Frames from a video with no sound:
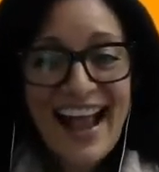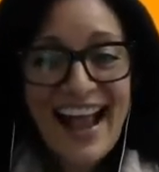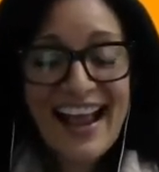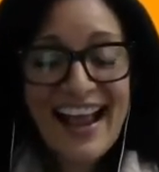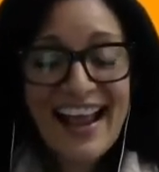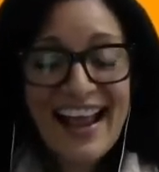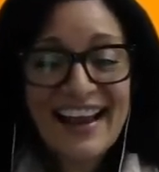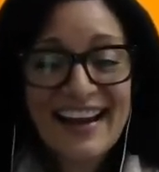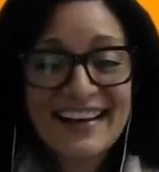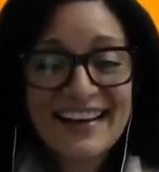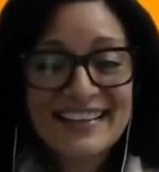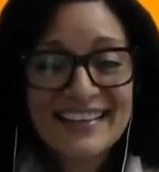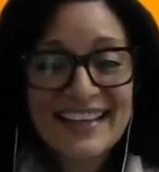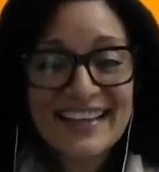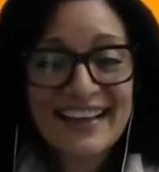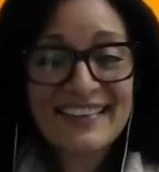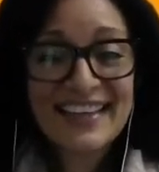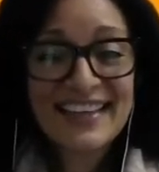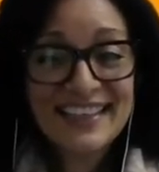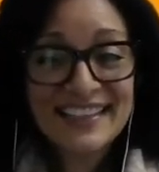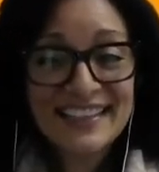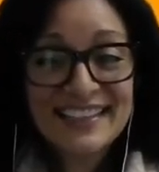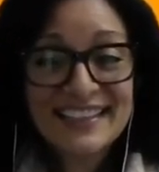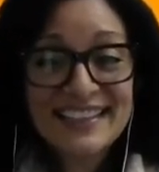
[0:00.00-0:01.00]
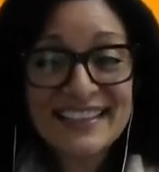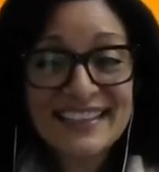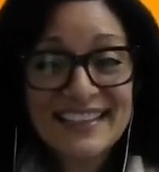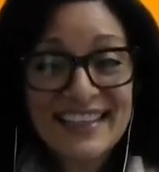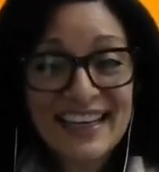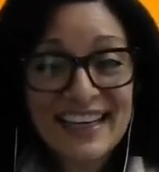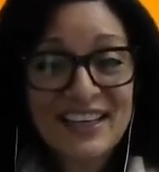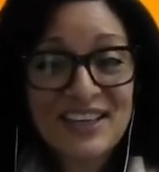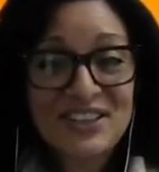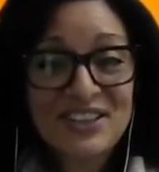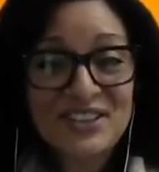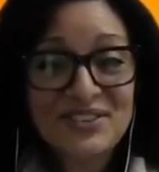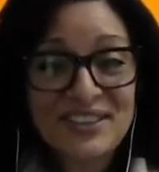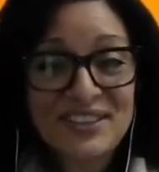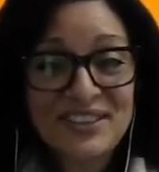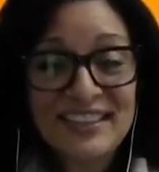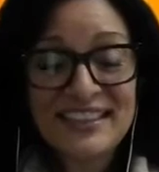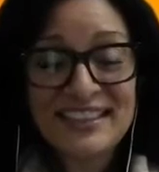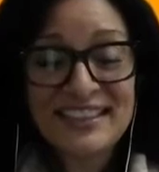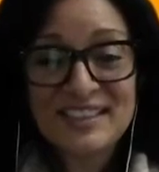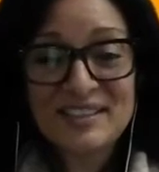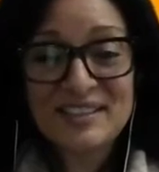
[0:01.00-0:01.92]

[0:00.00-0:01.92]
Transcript: And at the end of the day, you need